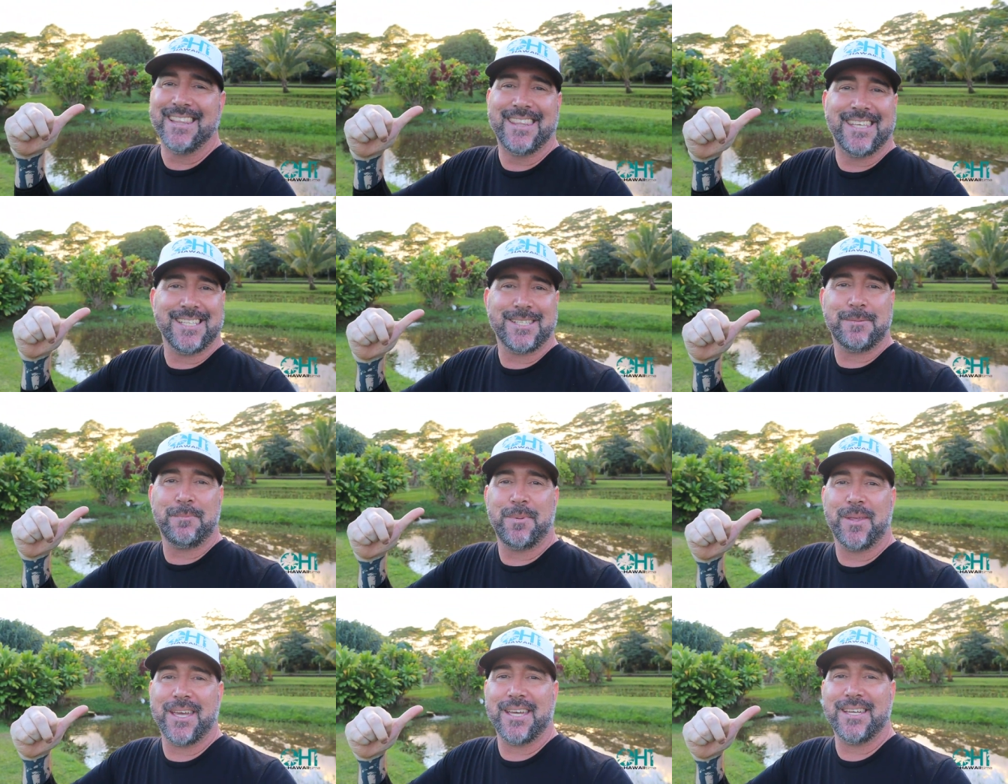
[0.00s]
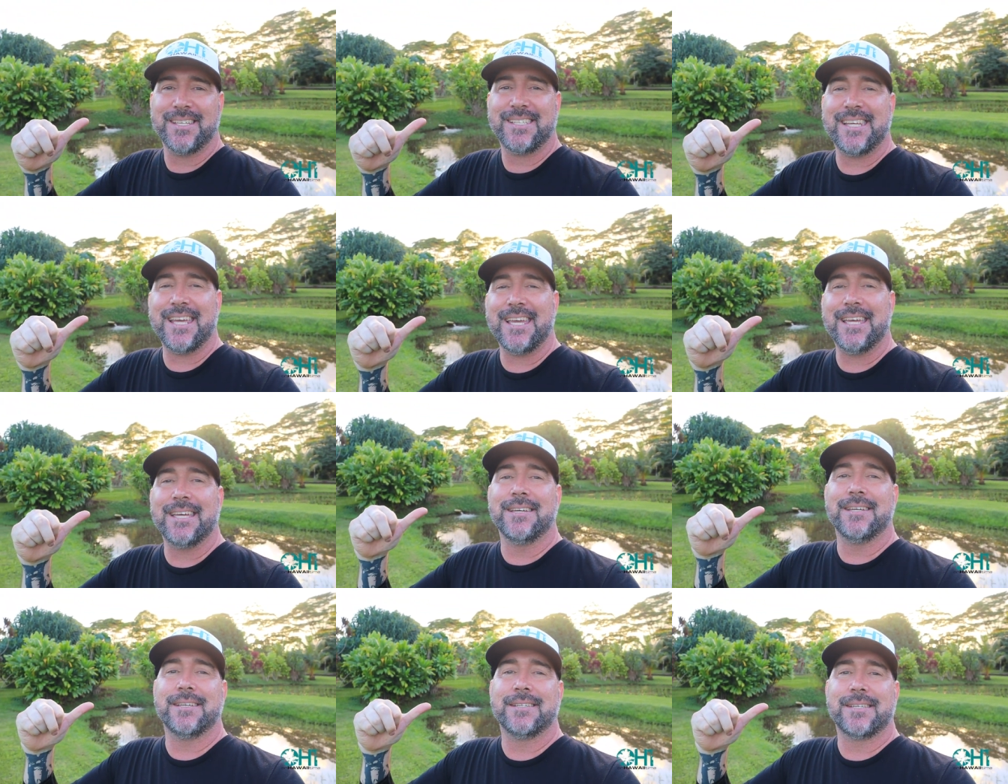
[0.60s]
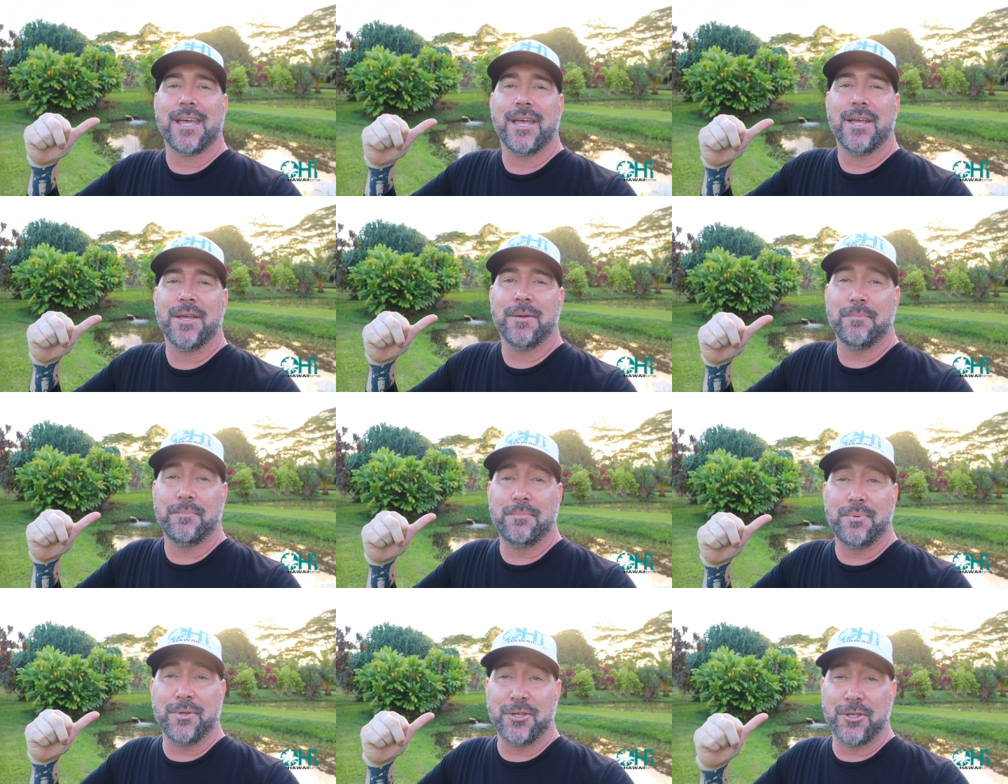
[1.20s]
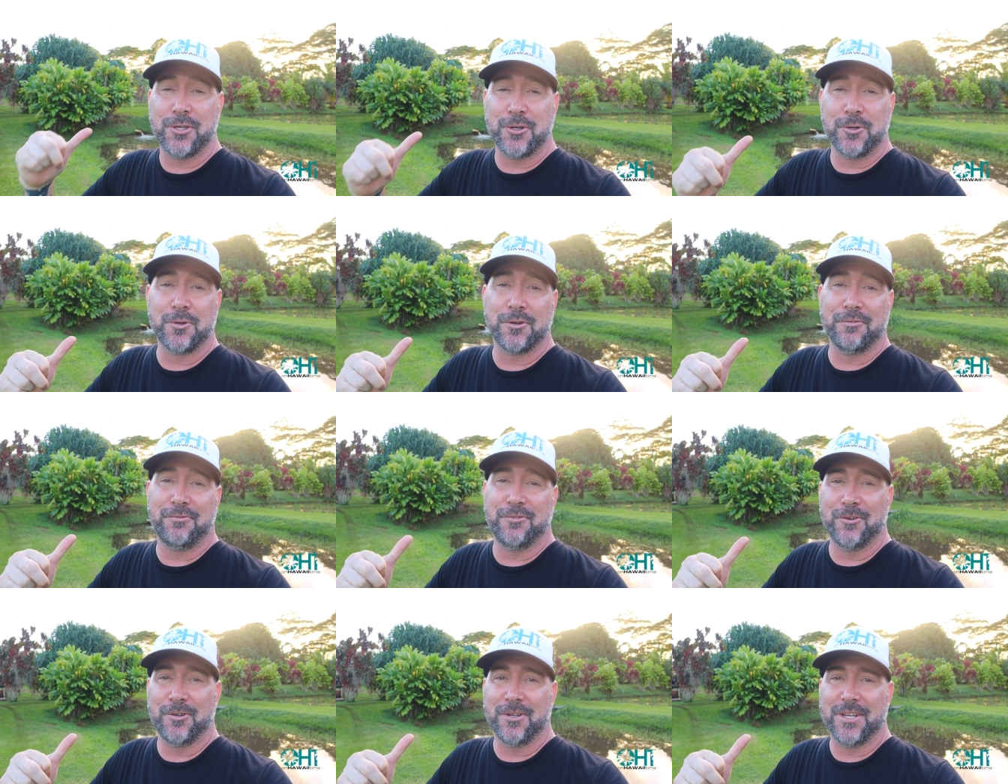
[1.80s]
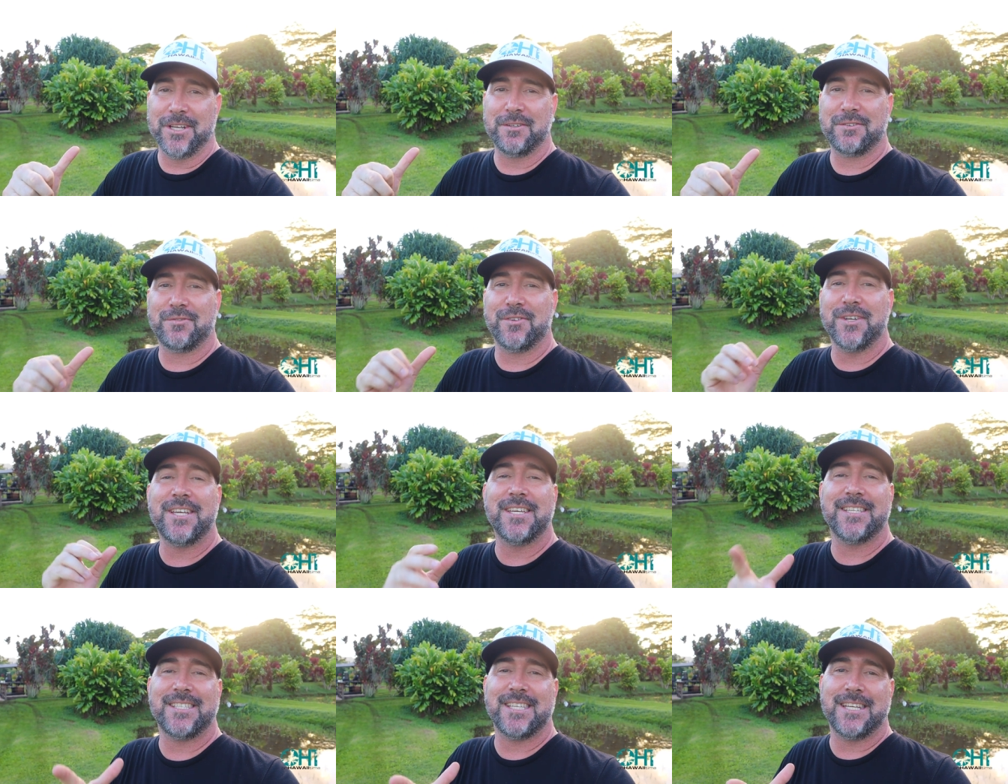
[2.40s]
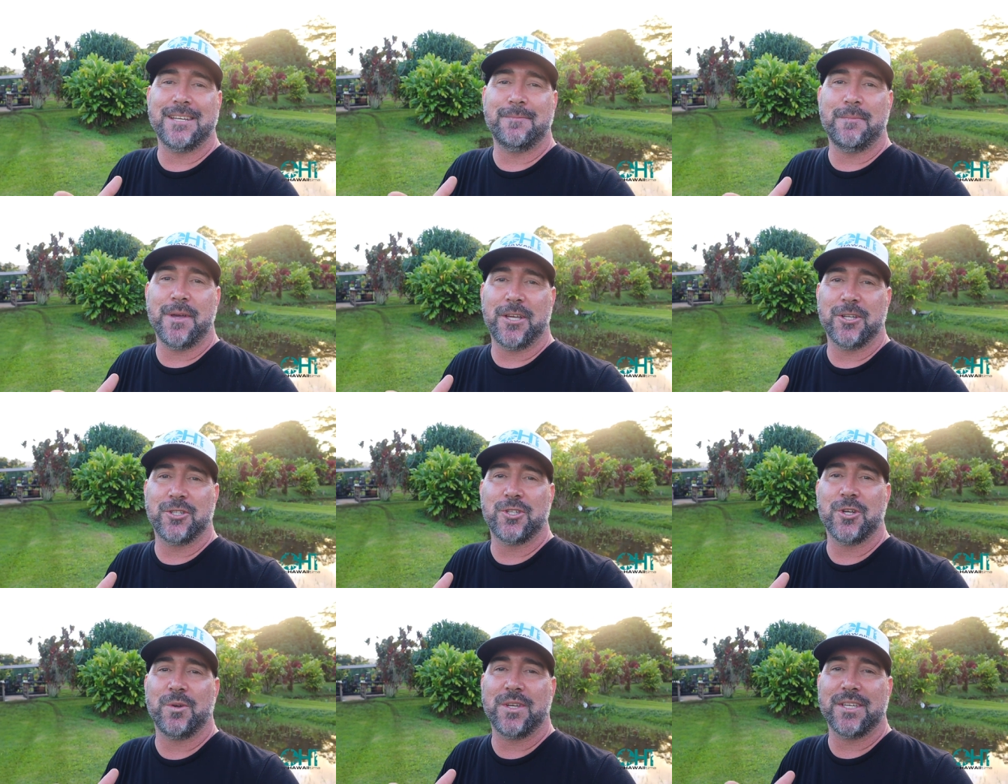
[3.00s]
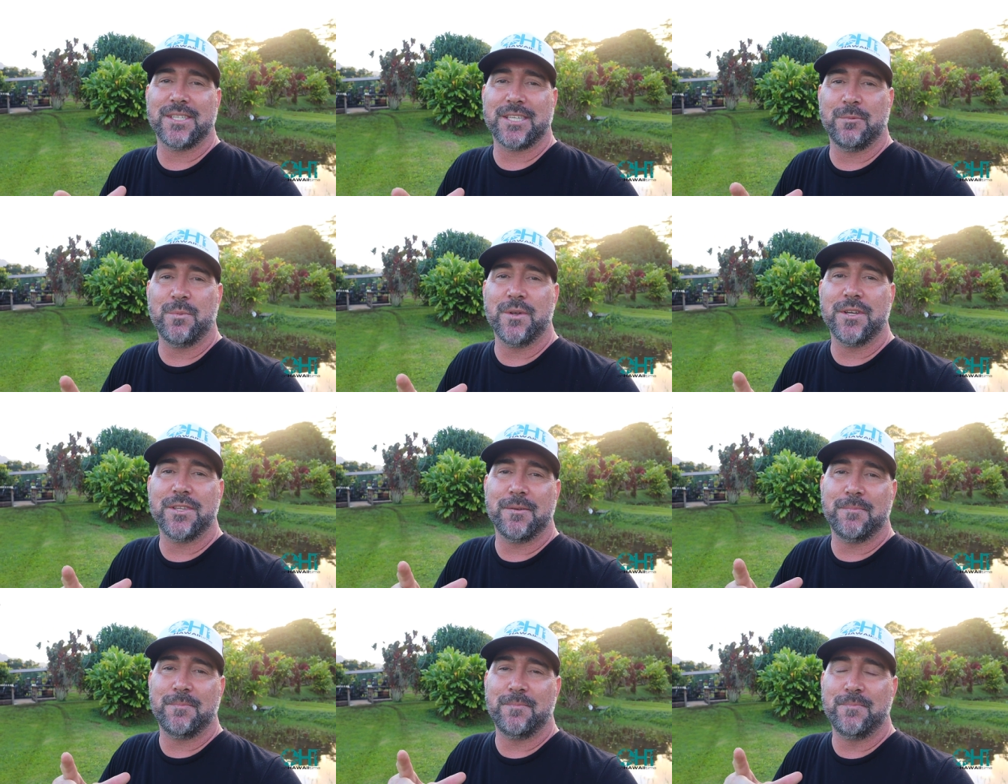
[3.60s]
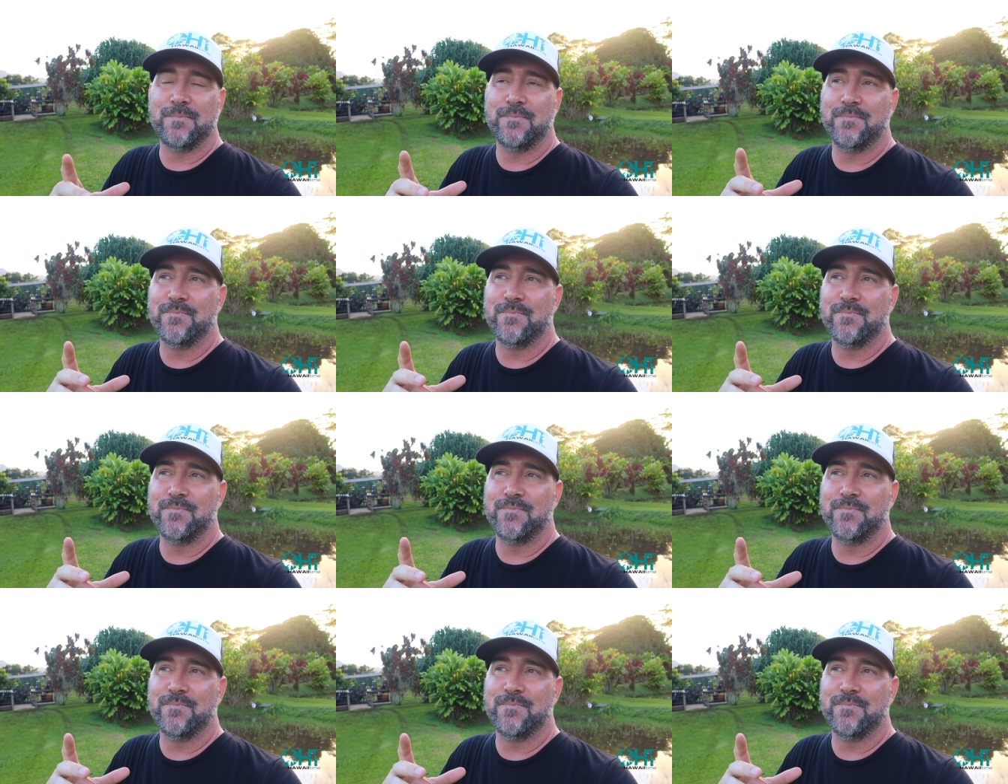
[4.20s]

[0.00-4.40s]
This place is beautiful, and it's funny because he did make a joke. He said one of the